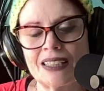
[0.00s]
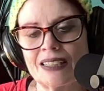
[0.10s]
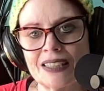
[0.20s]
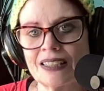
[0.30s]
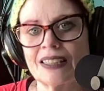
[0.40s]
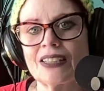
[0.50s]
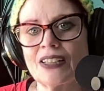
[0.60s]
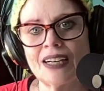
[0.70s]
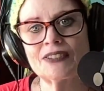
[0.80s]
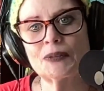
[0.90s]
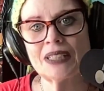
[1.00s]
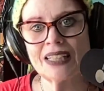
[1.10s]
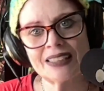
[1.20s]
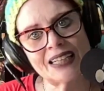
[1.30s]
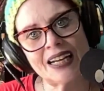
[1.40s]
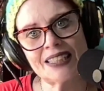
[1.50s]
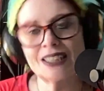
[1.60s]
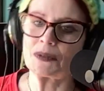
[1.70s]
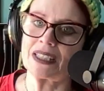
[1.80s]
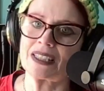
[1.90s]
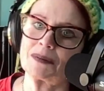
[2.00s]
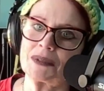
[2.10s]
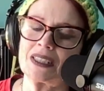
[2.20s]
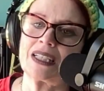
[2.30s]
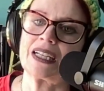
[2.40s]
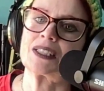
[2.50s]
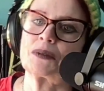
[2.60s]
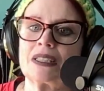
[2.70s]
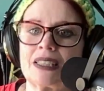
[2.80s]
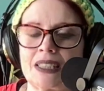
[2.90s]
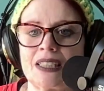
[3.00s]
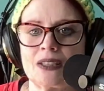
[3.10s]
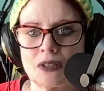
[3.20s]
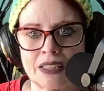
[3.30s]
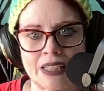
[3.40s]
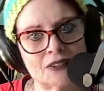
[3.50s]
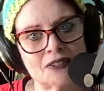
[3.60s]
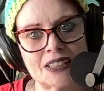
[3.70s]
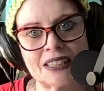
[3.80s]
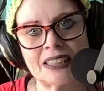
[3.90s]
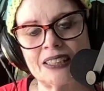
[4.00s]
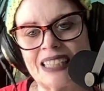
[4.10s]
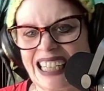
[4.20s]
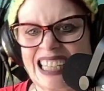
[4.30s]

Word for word: doesn't think you have to be that nice when it comes to the XYZ, or they don't really,